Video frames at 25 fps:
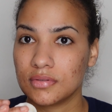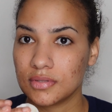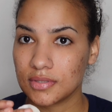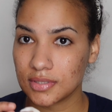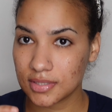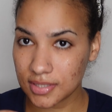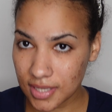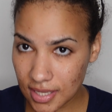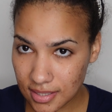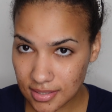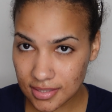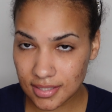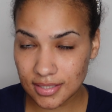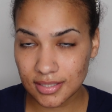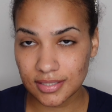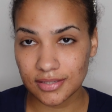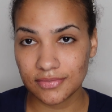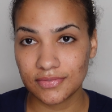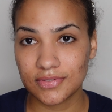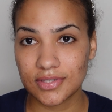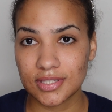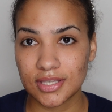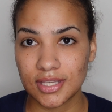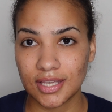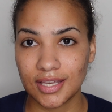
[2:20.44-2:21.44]

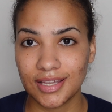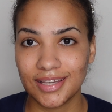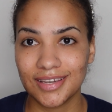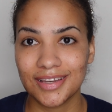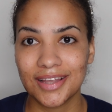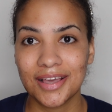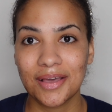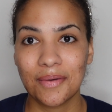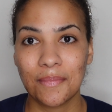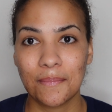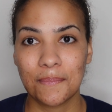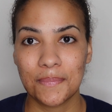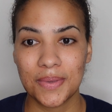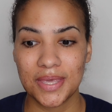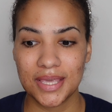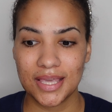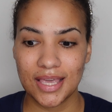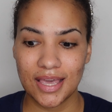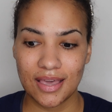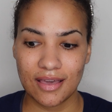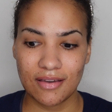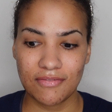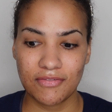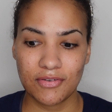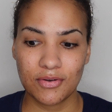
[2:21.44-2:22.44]
sensitive skin, be
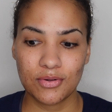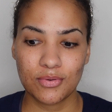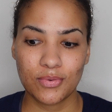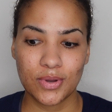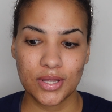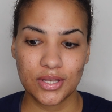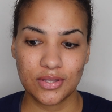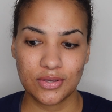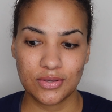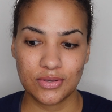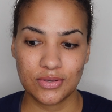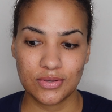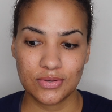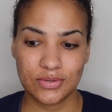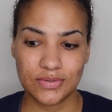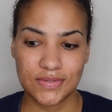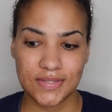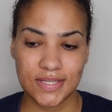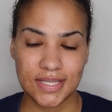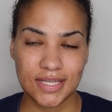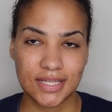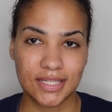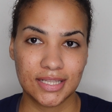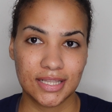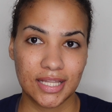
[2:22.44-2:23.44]
careful when you're
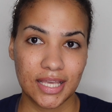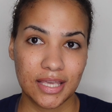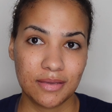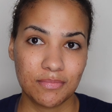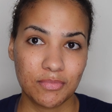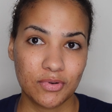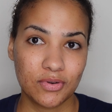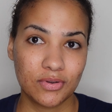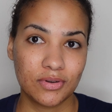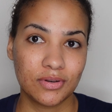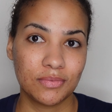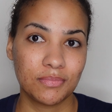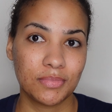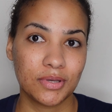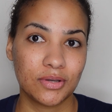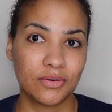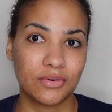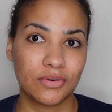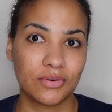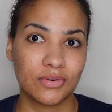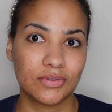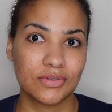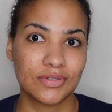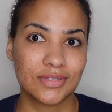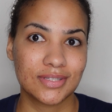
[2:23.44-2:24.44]
using lemon
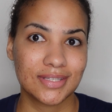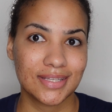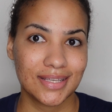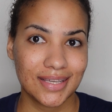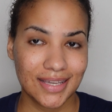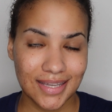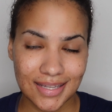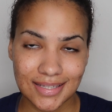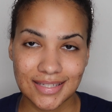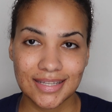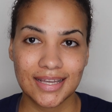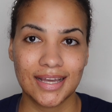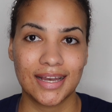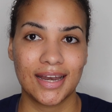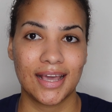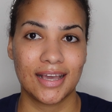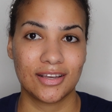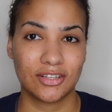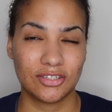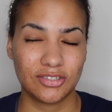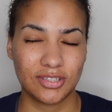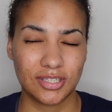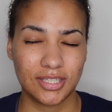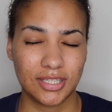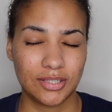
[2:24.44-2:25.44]
because it can
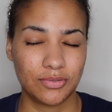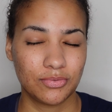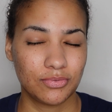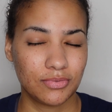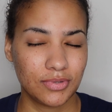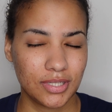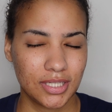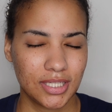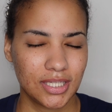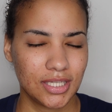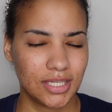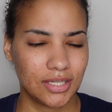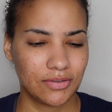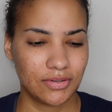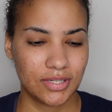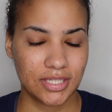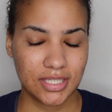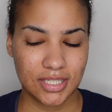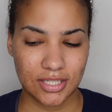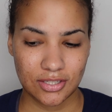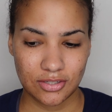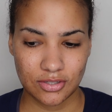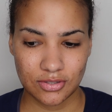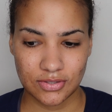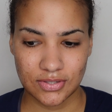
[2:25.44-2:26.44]
actually really
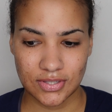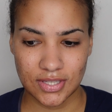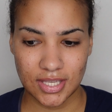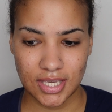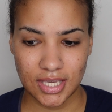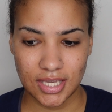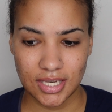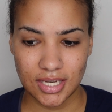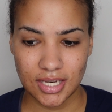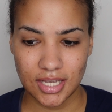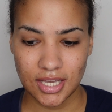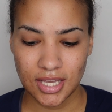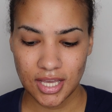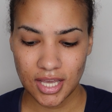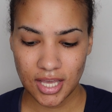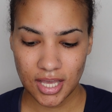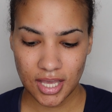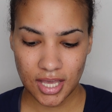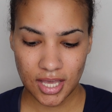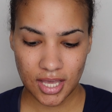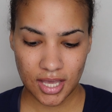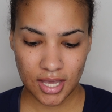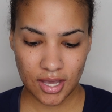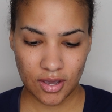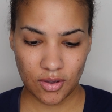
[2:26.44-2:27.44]
irritate your skin.
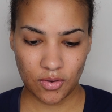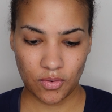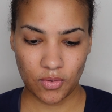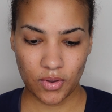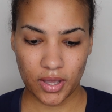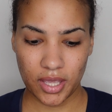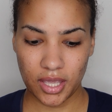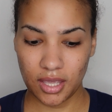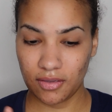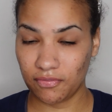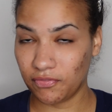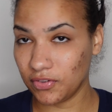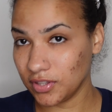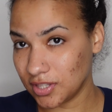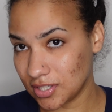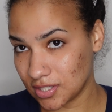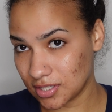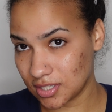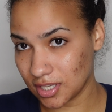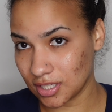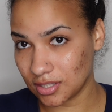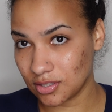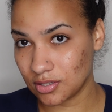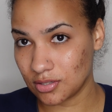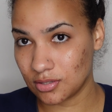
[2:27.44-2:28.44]
If it
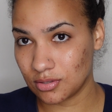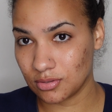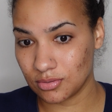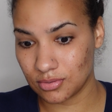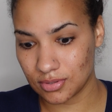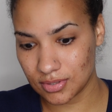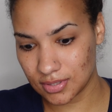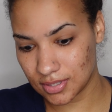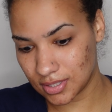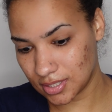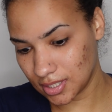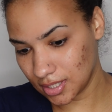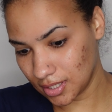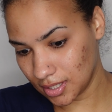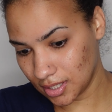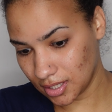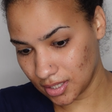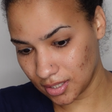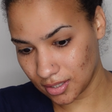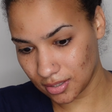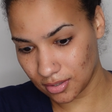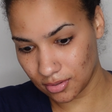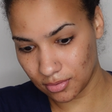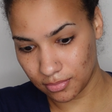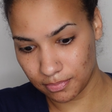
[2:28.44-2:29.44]
starts to
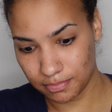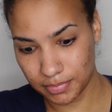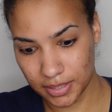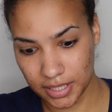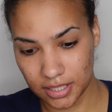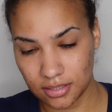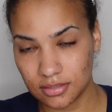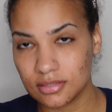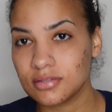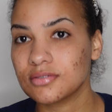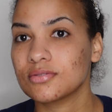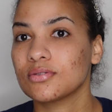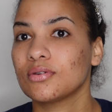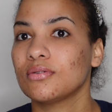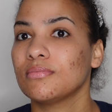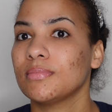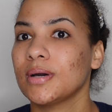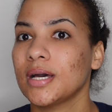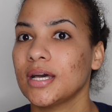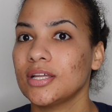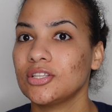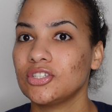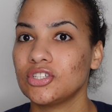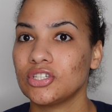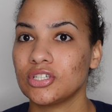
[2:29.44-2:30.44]
sting or burn so
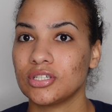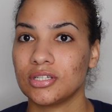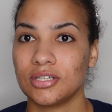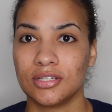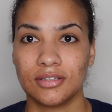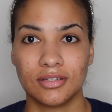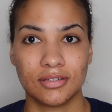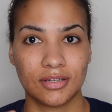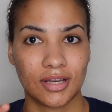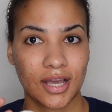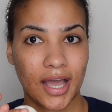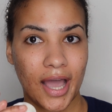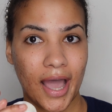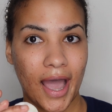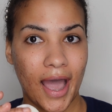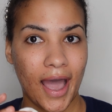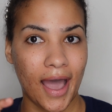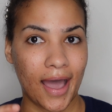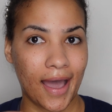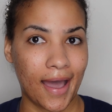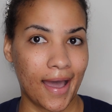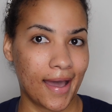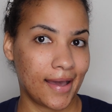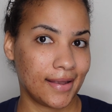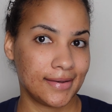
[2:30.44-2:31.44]
much,
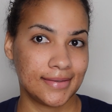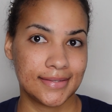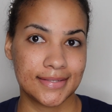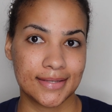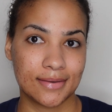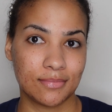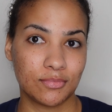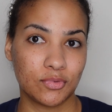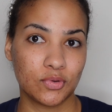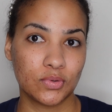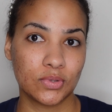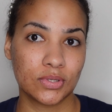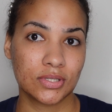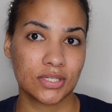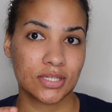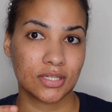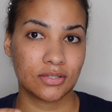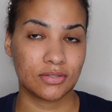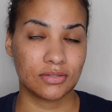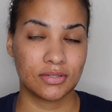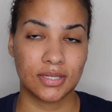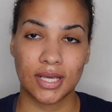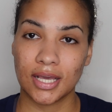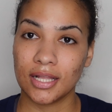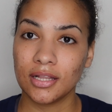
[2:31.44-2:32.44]
add some water
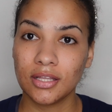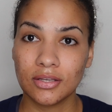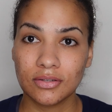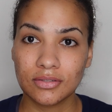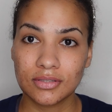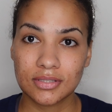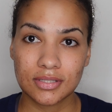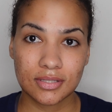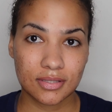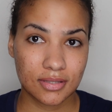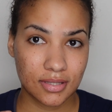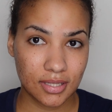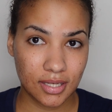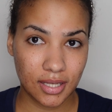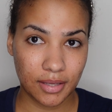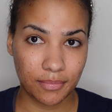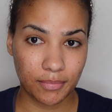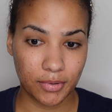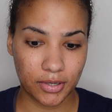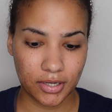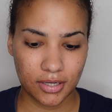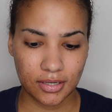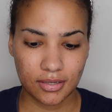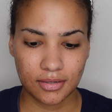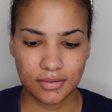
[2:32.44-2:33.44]
to dilute the
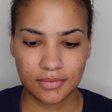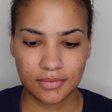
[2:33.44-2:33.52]
lemon.